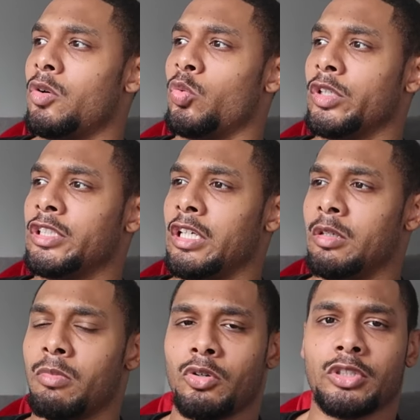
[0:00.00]
with your
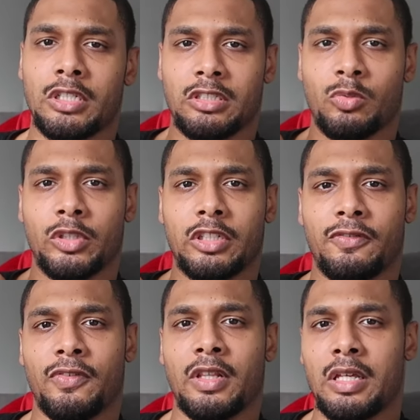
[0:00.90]
emotions and with your
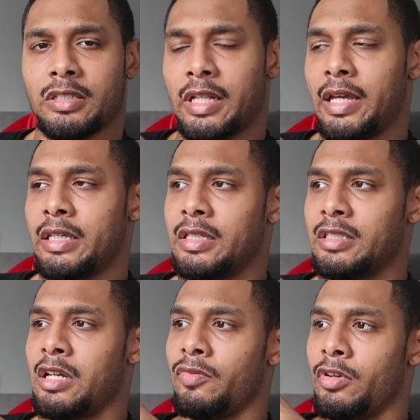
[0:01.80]
feelings, letting
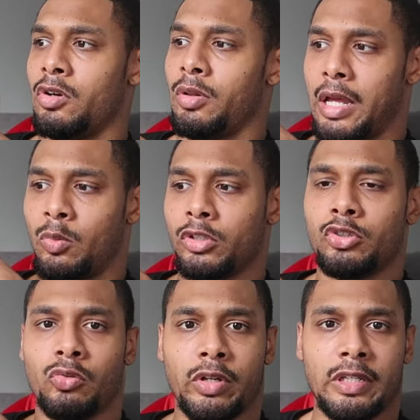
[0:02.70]
yourself know like what
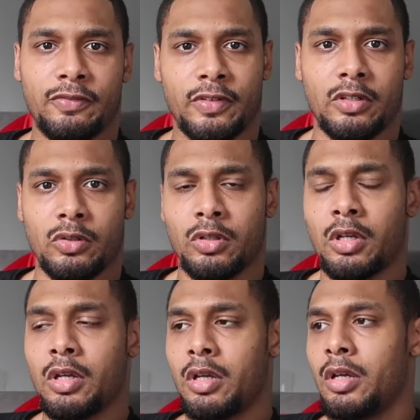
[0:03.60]
you really feel.
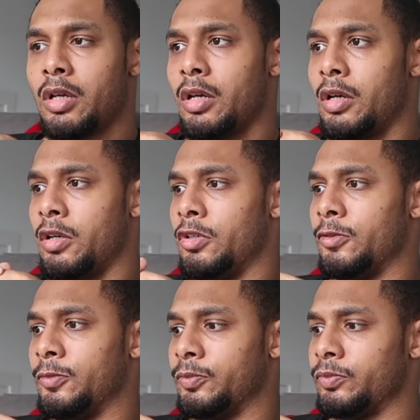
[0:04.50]

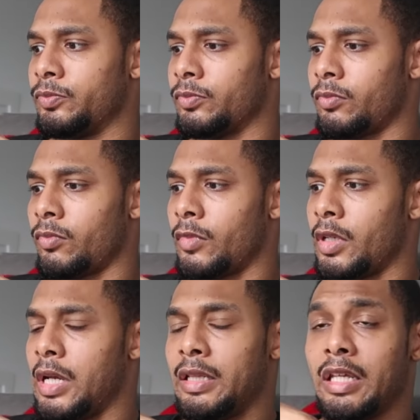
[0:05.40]

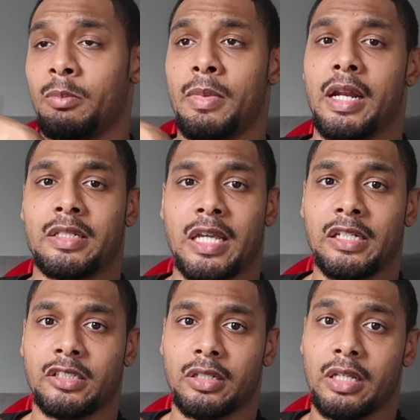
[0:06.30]
I think
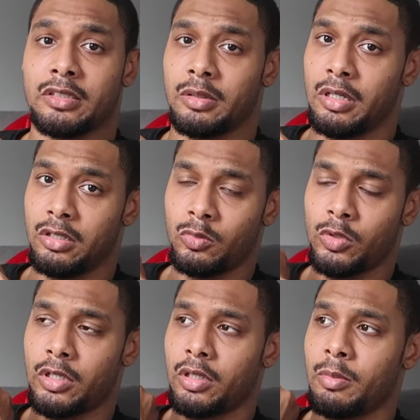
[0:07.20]
meditation is a good
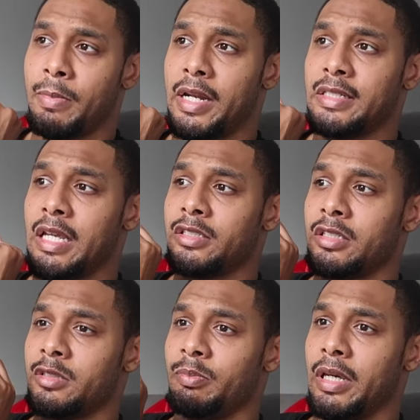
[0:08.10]
one.
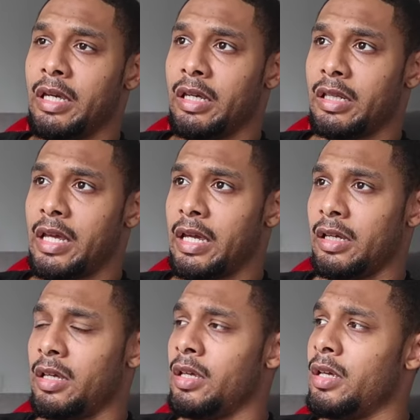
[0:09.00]
Meditation is big. Like
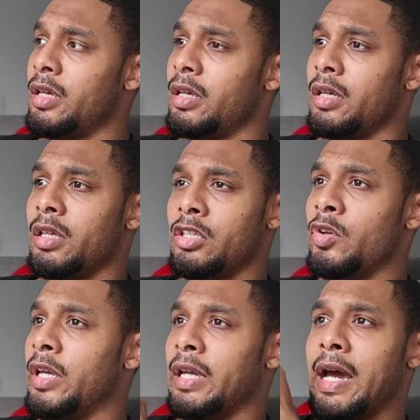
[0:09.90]
you
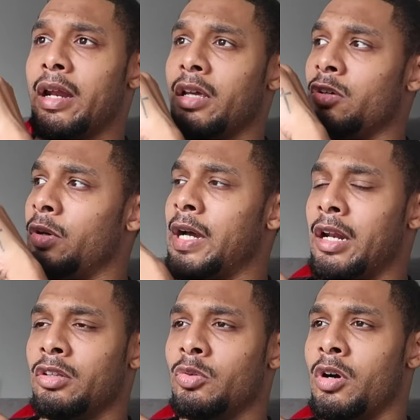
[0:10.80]
ain't gotta
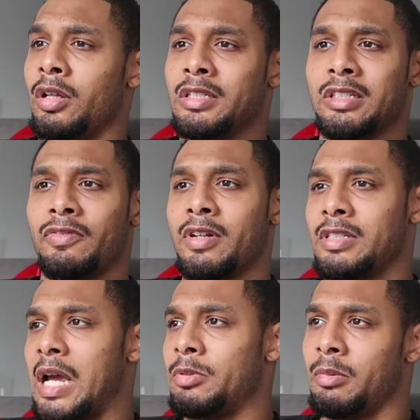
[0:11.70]
do all these different
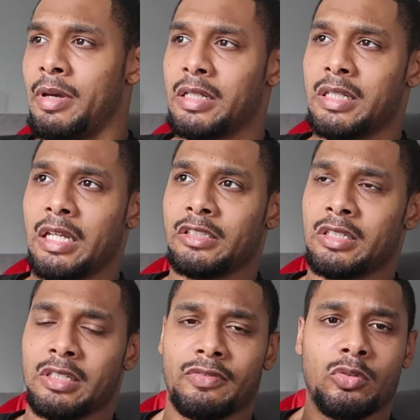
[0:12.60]
types of
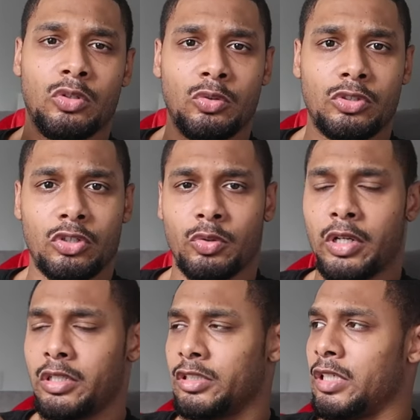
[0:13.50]
meditations if you're new to
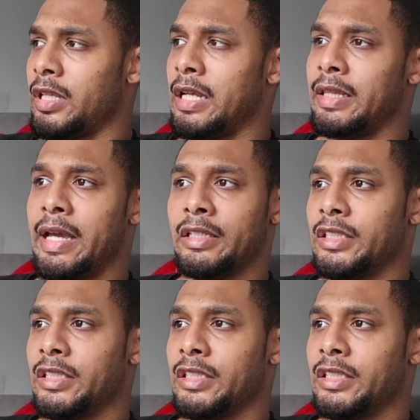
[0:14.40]
it and shit like that.